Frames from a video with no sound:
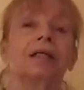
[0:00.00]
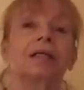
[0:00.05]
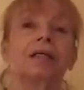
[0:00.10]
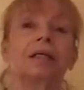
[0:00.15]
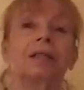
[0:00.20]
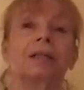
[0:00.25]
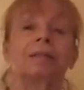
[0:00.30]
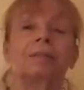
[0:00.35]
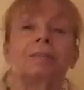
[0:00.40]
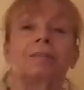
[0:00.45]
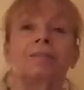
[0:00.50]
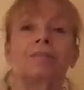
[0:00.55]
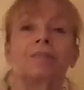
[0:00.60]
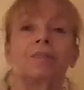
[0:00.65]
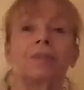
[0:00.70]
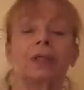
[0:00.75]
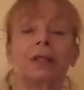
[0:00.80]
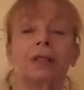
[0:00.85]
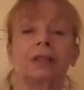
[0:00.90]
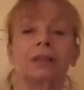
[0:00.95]

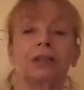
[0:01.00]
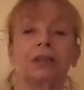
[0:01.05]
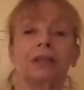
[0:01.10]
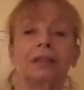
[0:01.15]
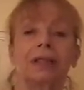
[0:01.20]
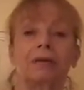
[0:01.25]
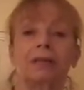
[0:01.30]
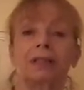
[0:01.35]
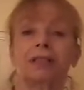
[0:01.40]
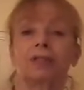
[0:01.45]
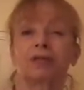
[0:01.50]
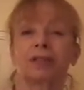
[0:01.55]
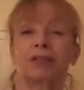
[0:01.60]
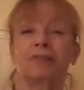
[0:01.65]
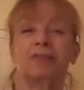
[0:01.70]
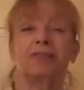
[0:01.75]
She's only sort of